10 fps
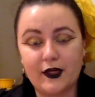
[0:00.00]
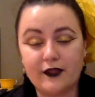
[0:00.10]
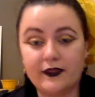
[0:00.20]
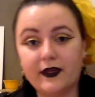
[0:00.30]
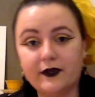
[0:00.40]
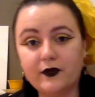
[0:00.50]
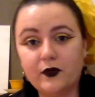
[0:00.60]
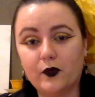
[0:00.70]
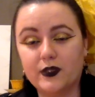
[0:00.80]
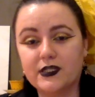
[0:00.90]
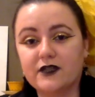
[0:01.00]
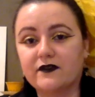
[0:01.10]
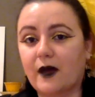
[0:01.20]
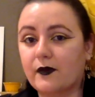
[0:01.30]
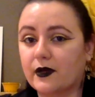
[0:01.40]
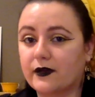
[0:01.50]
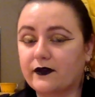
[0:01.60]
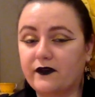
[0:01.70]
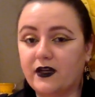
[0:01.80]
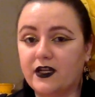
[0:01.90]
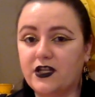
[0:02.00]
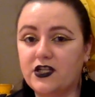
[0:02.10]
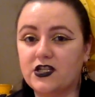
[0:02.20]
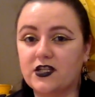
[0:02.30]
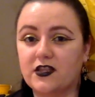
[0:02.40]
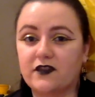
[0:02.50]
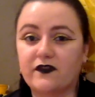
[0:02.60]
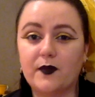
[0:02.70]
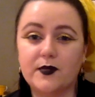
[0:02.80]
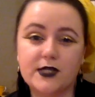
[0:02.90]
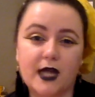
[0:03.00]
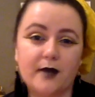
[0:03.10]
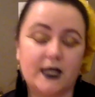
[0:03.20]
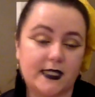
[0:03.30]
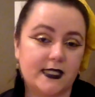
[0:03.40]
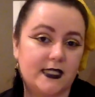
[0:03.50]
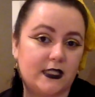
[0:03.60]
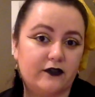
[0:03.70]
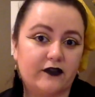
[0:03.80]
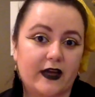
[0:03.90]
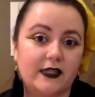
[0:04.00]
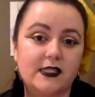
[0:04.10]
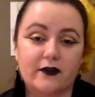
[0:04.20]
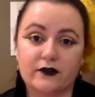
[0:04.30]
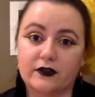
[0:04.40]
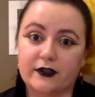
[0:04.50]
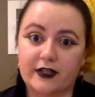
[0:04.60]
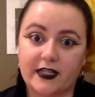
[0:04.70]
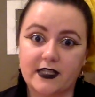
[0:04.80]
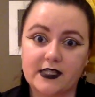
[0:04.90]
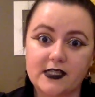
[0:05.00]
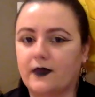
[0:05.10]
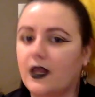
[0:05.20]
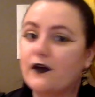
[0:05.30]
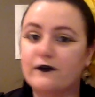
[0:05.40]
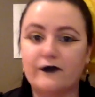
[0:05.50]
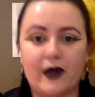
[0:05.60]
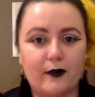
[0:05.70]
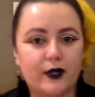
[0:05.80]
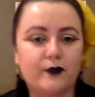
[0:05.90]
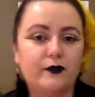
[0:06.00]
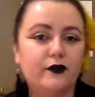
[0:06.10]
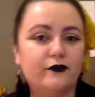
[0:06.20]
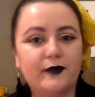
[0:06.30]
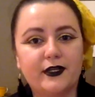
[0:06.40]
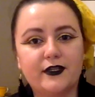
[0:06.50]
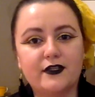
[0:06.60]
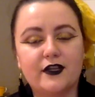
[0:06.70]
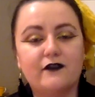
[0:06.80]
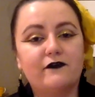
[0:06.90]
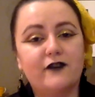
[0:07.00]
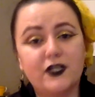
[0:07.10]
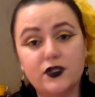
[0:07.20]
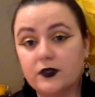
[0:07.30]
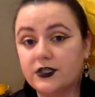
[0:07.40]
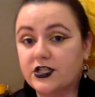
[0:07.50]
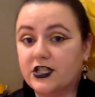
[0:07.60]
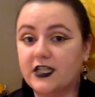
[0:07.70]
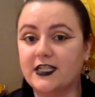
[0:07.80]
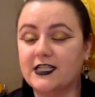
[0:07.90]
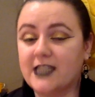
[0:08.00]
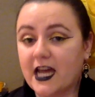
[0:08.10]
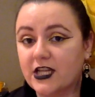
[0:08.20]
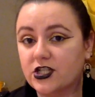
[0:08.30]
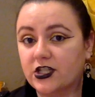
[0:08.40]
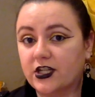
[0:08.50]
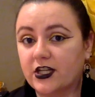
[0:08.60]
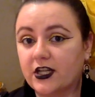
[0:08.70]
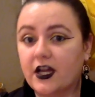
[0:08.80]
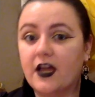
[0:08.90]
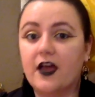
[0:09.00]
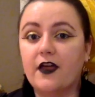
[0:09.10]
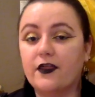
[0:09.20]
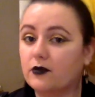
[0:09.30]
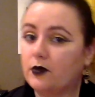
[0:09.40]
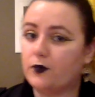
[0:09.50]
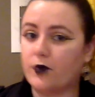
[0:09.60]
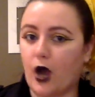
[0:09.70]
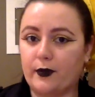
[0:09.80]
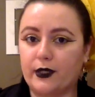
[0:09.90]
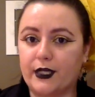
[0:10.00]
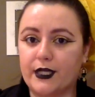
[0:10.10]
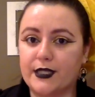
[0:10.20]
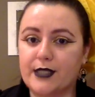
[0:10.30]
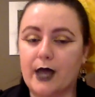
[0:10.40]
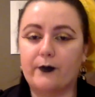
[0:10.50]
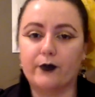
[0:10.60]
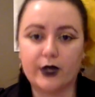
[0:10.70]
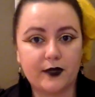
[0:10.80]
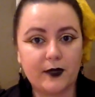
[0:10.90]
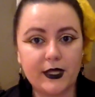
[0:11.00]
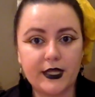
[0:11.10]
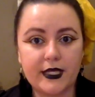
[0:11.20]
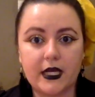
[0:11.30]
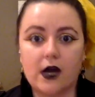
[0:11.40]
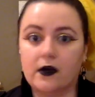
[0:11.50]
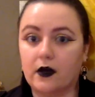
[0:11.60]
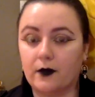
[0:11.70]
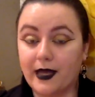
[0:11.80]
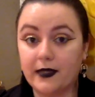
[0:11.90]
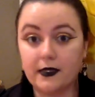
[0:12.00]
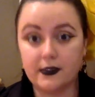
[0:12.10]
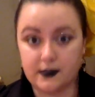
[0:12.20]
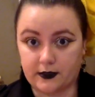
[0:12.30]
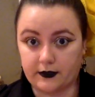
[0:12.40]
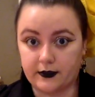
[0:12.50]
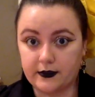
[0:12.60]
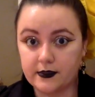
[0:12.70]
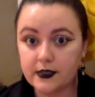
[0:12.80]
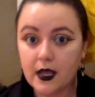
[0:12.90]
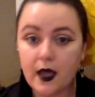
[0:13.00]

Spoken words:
Then, once the fabric is finished, the fiber type does still affect several things. Fabric movement, visual sheen and texture, thermal properties, and breathability are all main concerns,